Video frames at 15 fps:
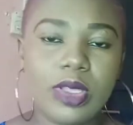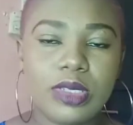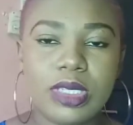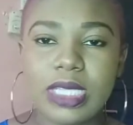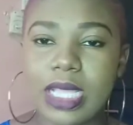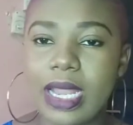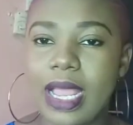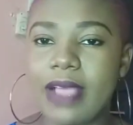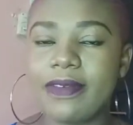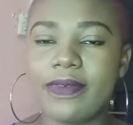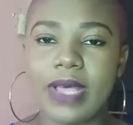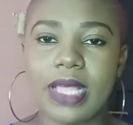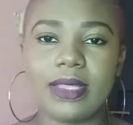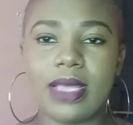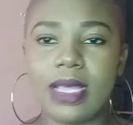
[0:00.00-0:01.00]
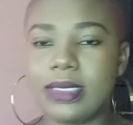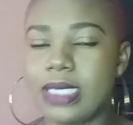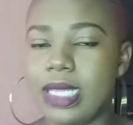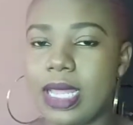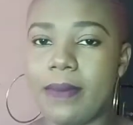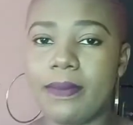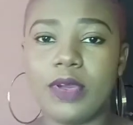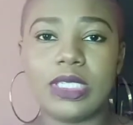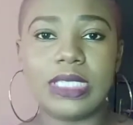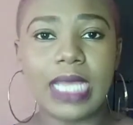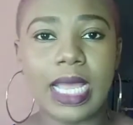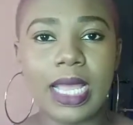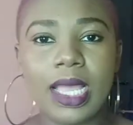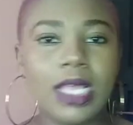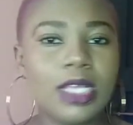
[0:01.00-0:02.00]
Tell our father, tell our
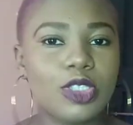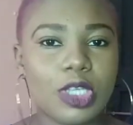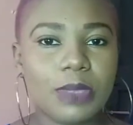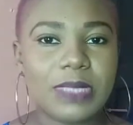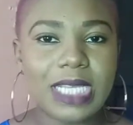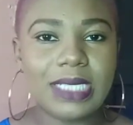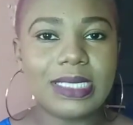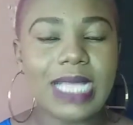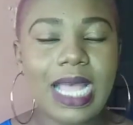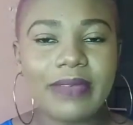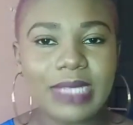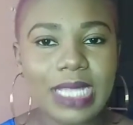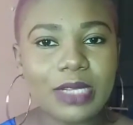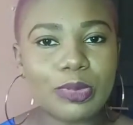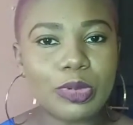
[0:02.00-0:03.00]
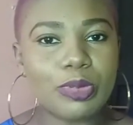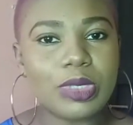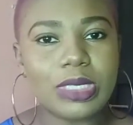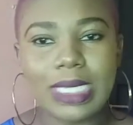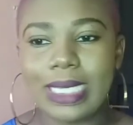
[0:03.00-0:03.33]
mother. Sometimes it's after the proposal,